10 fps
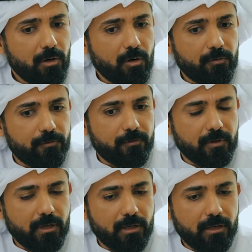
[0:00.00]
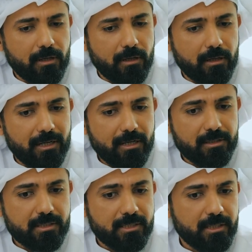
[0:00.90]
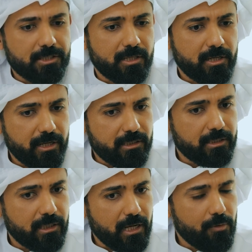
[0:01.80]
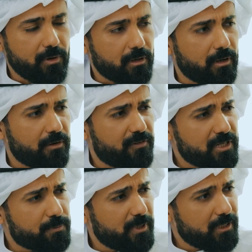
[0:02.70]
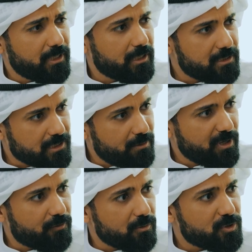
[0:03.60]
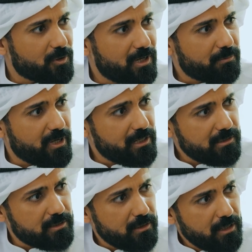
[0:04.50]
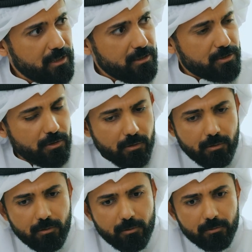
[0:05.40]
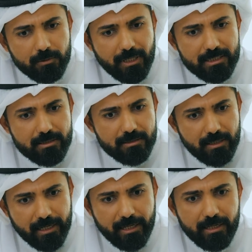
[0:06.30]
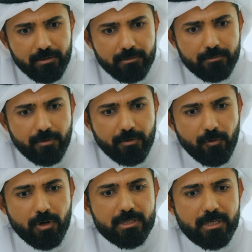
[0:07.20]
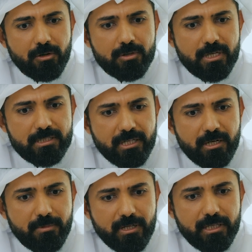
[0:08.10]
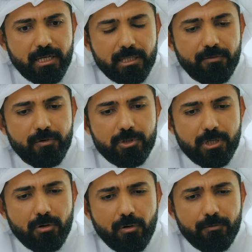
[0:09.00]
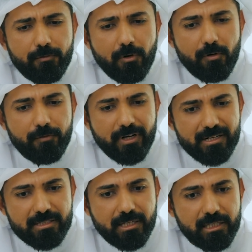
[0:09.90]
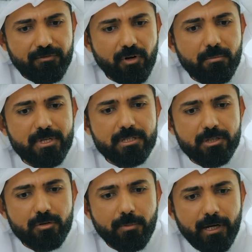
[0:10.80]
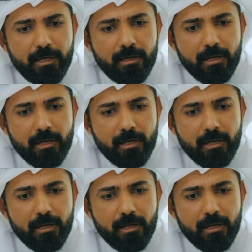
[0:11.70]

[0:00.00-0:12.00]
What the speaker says: of electricity generated in our first building is coming from solar panels. So that's again focusing on sustainability and the future of real estate developments in Dubai.